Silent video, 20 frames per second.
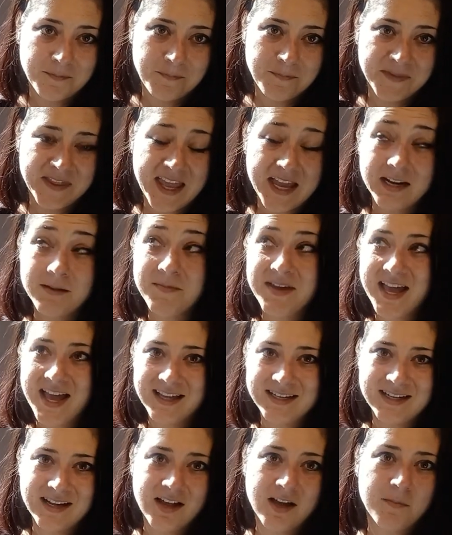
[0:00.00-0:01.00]
The enemy
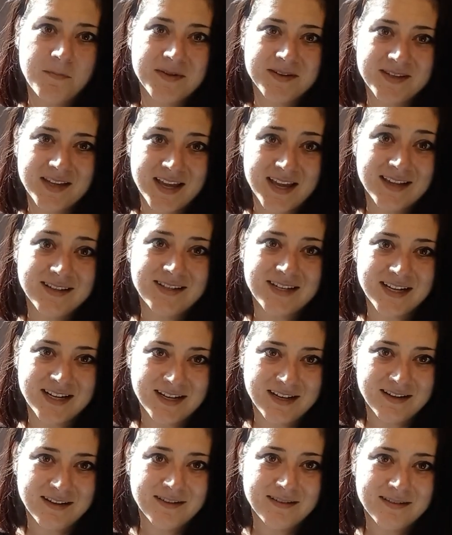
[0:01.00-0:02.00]
had to up his
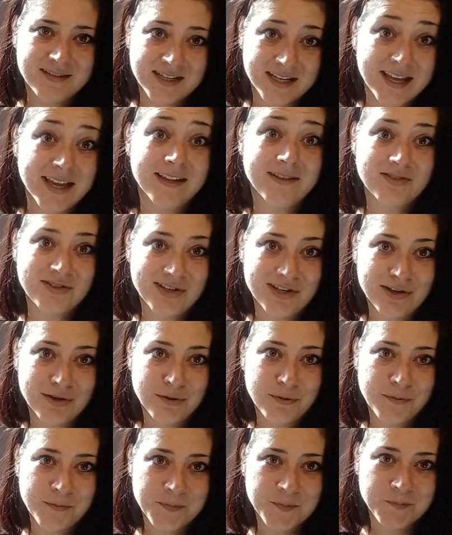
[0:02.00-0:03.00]
ante to get to
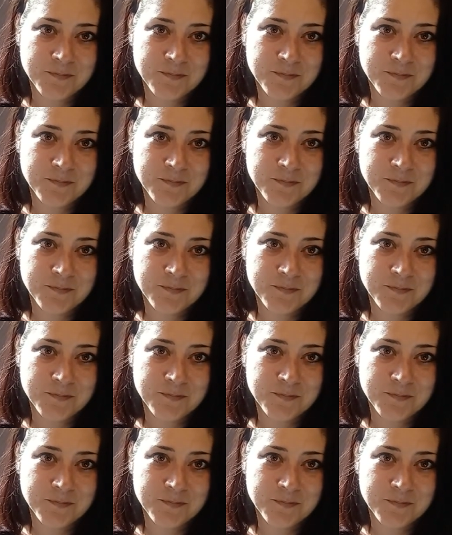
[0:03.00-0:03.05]
you.